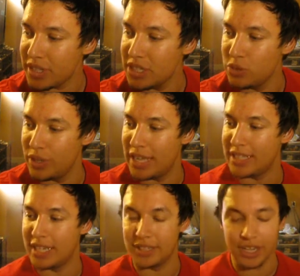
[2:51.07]
So we
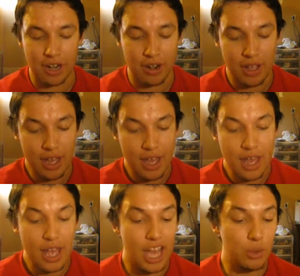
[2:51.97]
got that there.
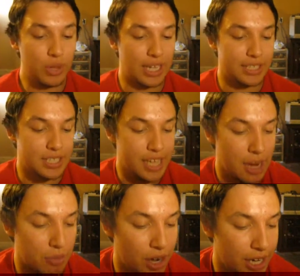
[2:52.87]
And we got this
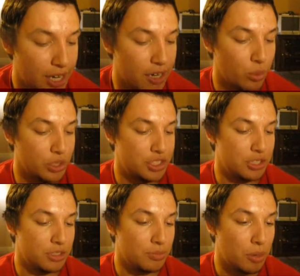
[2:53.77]
game right here, which
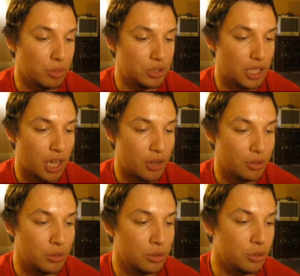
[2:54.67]
is
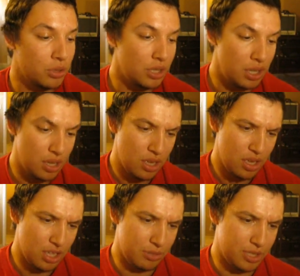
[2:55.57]
Momotaro,
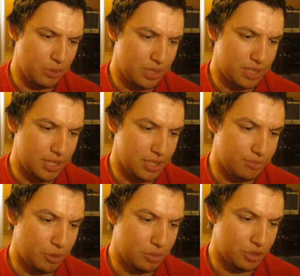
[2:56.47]
let me see what it says,
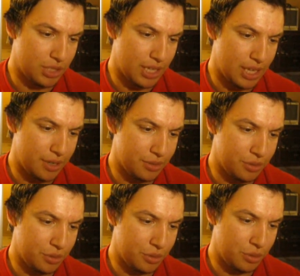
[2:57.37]

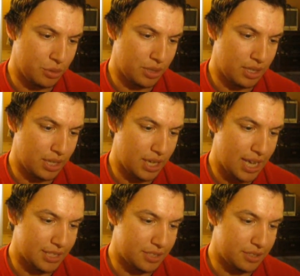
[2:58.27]
Momotaro
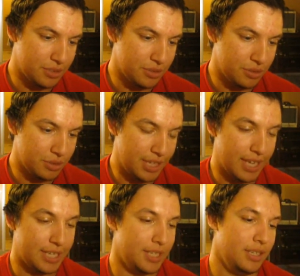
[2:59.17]

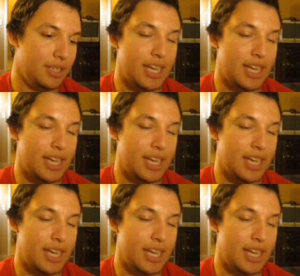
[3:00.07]
Katsugeki,